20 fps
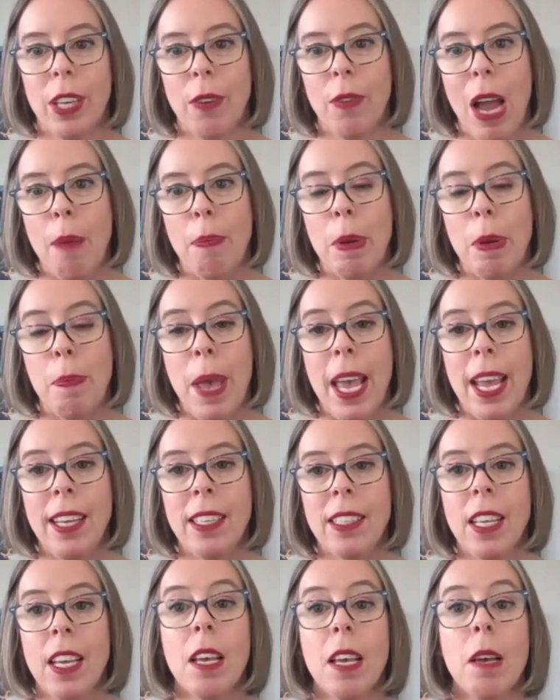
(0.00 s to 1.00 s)
rapid
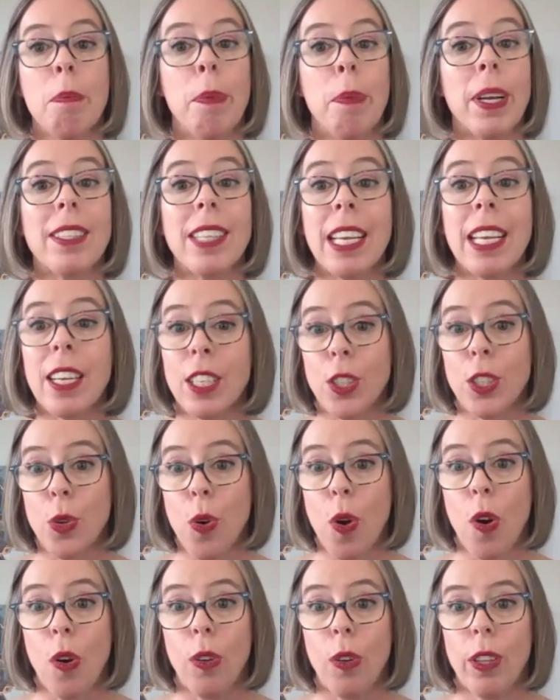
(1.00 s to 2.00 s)
pace, but it's in
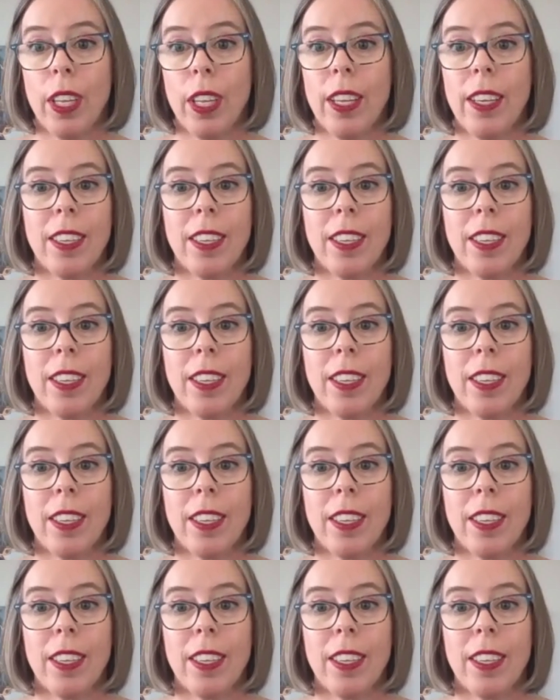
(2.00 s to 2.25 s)
control.